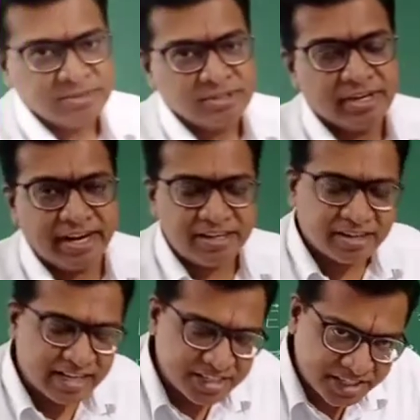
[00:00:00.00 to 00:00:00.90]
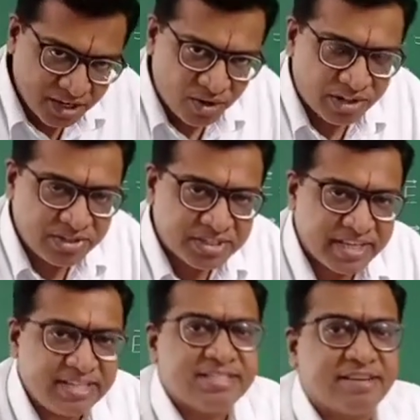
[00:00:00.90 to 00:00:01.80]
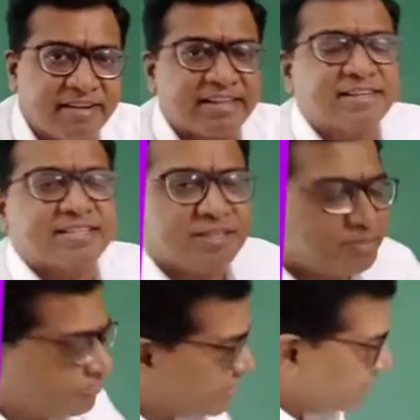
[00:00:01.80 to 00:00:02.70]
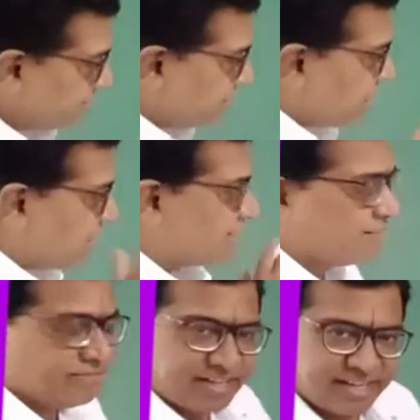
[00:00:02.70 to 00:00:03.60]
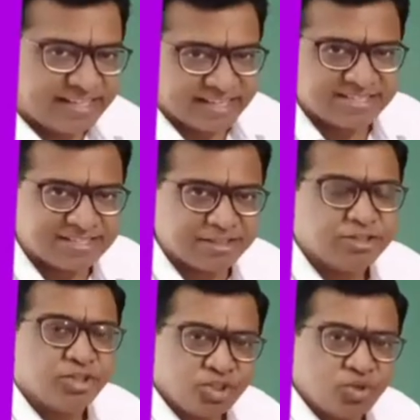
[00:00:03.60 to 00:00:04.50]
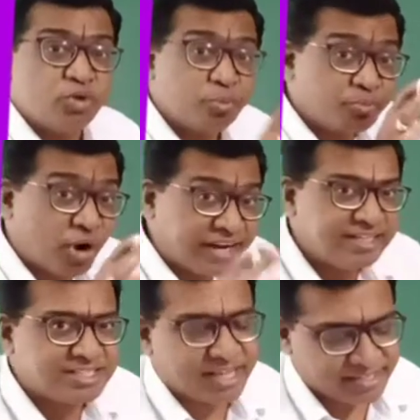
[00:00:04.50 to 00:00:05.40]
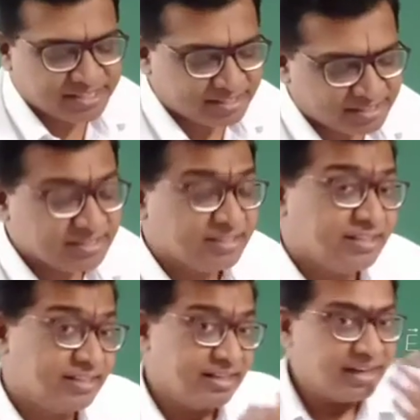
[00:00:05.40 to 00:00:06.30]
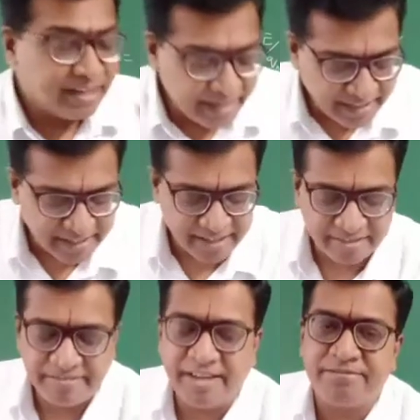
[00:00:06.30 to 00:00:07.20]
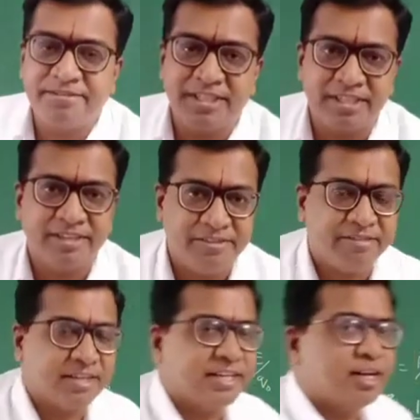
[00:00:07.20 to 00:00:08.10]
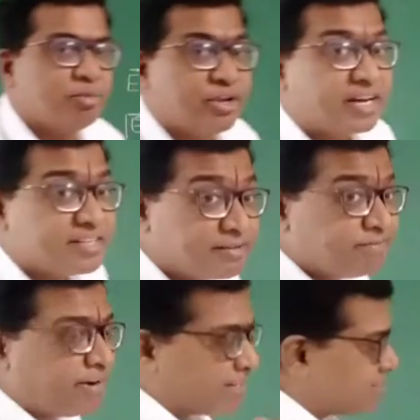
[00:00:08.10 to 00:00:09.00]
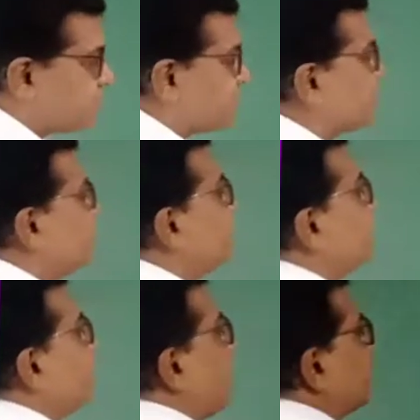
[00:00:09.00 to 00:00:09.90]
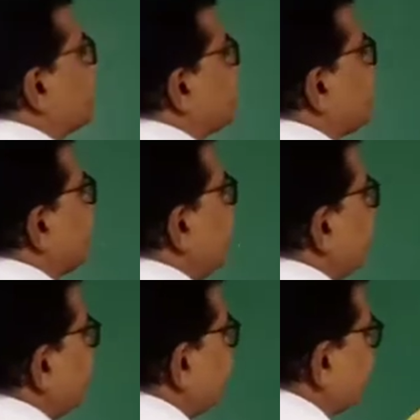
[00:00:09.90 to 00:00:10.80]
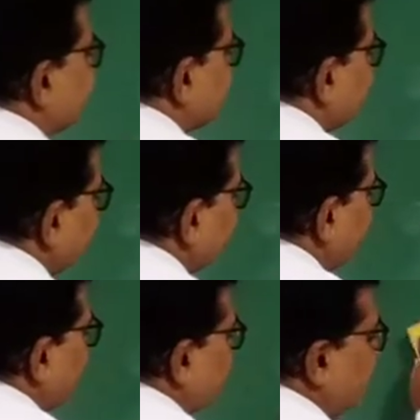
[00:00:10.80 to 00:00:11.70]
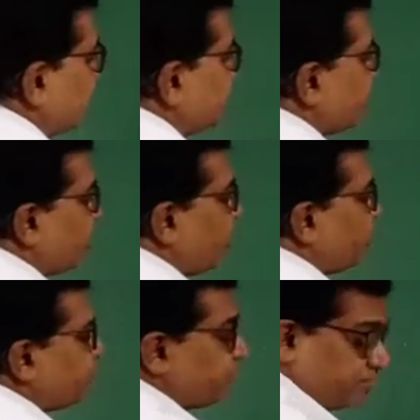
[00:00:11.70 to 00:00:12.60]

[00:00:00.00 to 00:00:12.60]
right? Considering all those things, the vector sum of that is the electric field intensity due to point charges. Later we have learned about electric flux. Flux, it is the measure of